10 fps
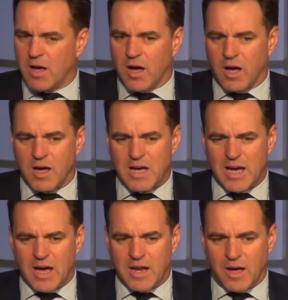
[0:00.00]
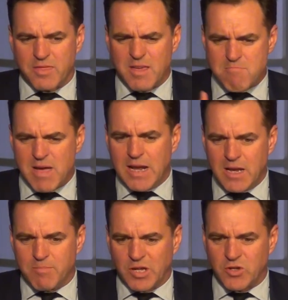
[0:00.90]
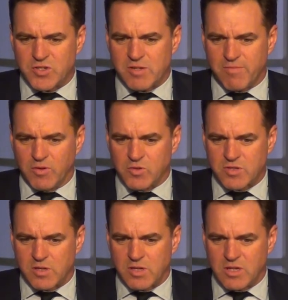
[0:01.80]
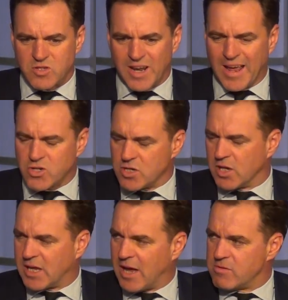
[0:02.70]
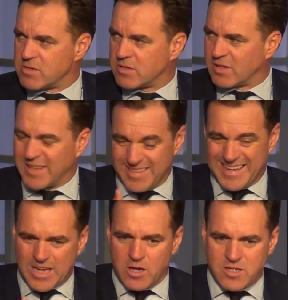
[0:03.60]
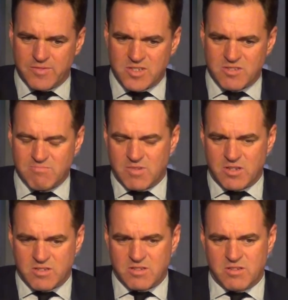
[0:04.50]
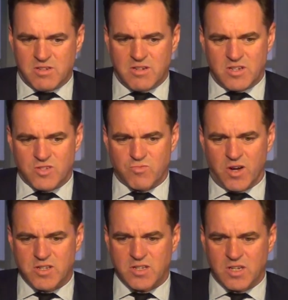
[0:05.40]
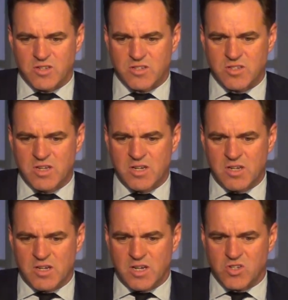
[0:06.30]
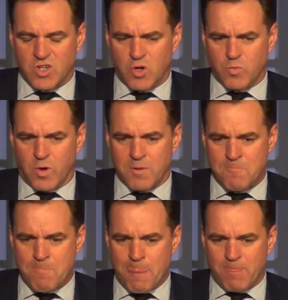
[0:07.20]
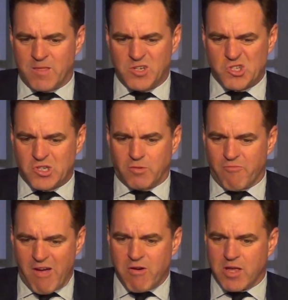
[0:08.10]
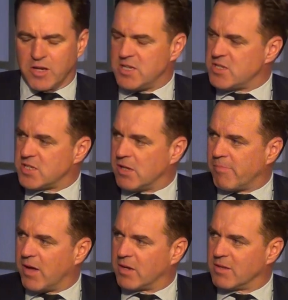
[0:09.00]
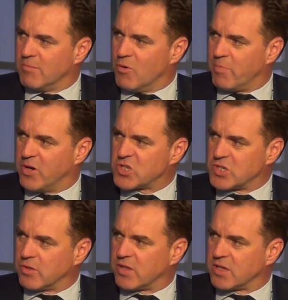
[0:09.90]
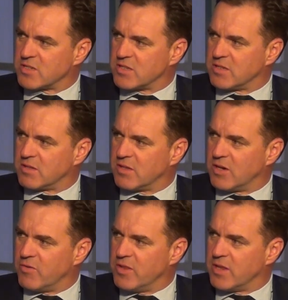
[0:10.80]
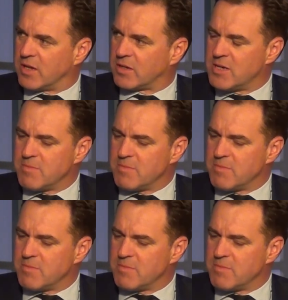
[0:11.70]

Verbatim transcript: Uh, and I think mainly because he feels that the intellectual account, the, the account of his, his, his writing, is, is a good one he's still very uneasy about the more personal things that, that are in there.